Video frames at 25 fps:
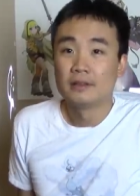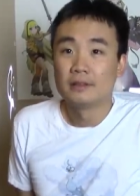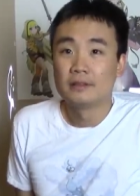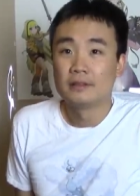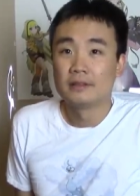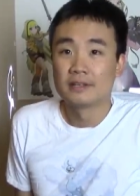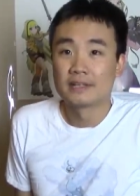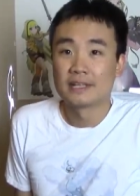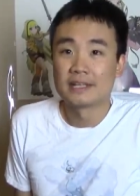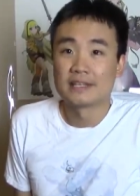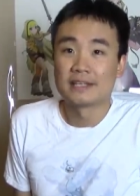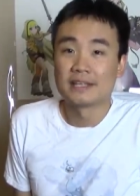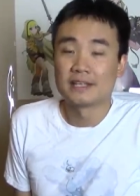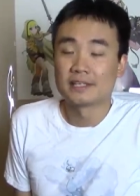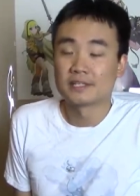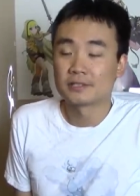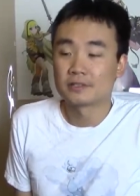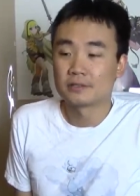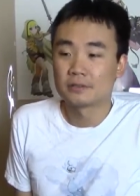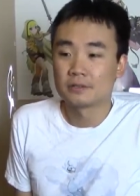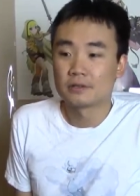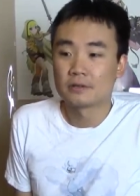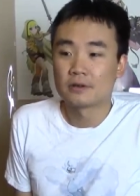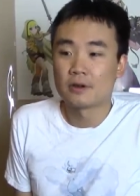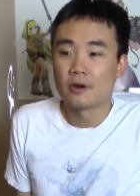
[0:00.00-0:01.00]
Look at
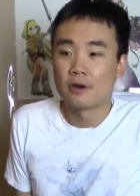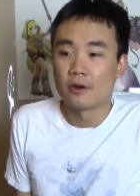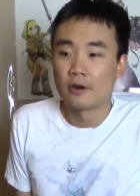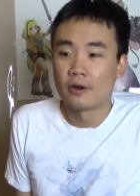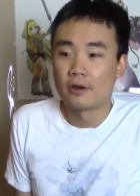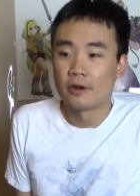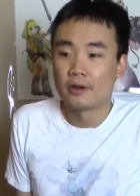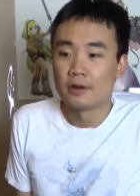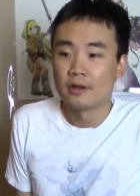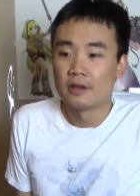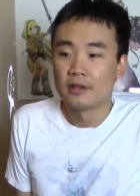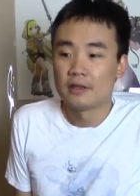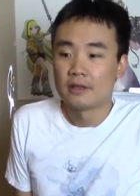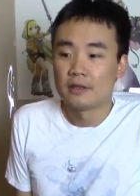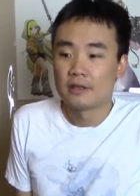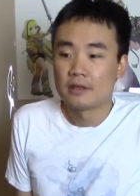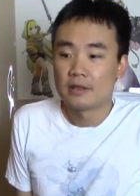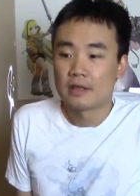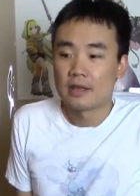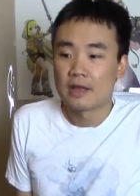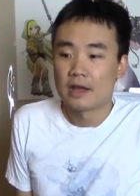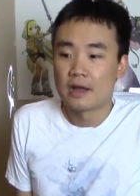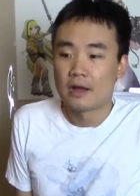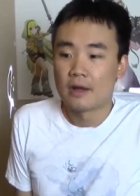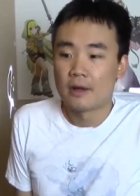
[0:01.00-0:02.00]
this card.
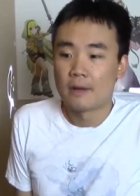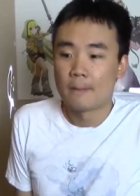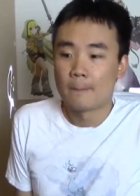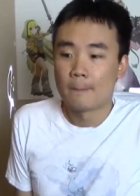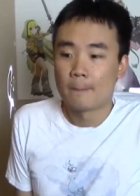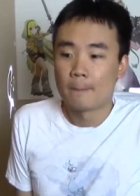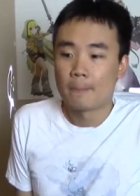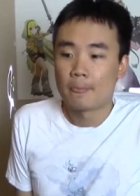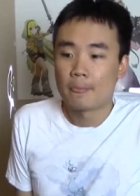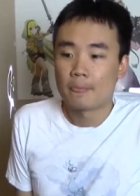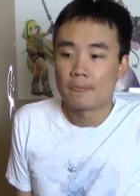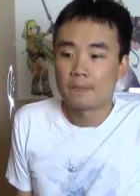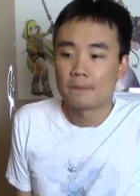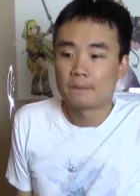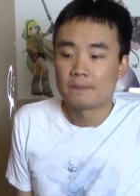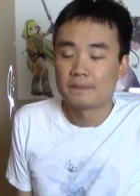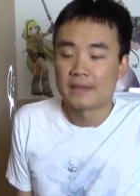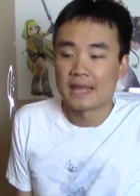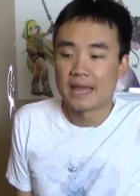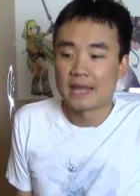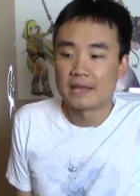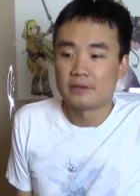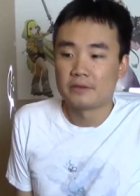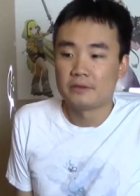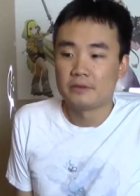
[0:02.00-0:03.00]
Um,
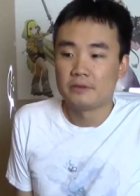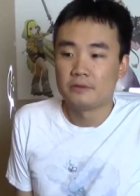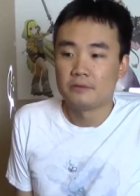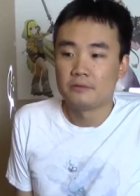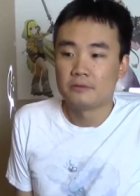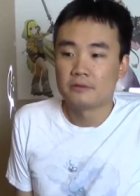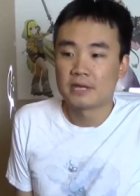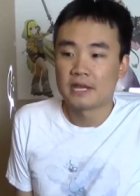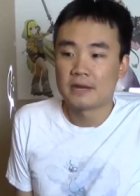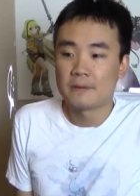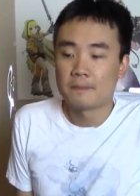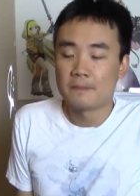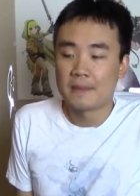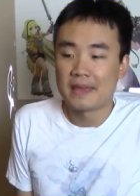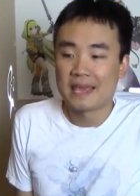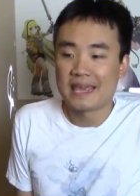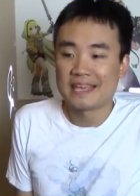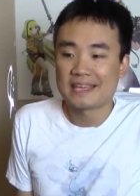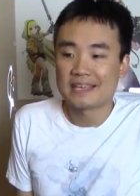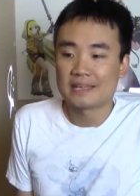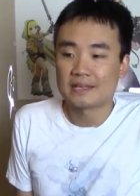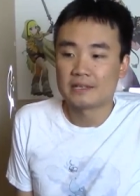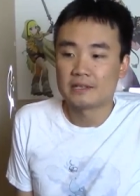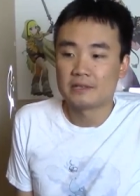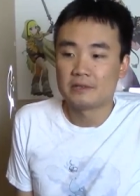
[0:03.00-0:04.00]
that you can
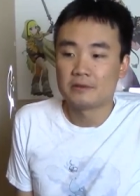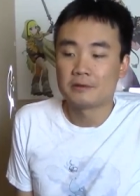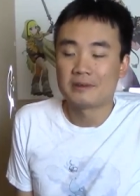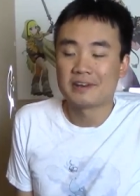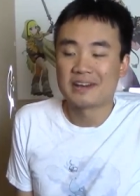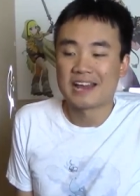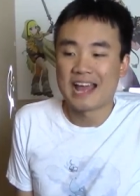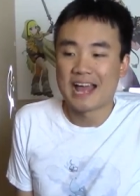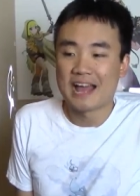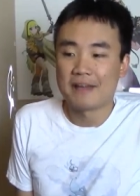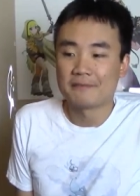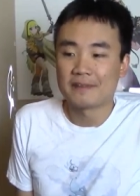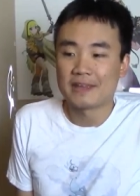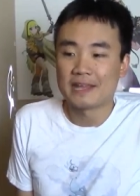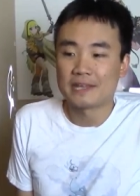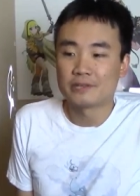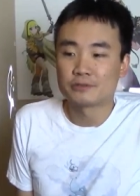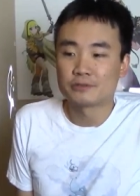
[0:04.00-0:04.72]
make, you can have a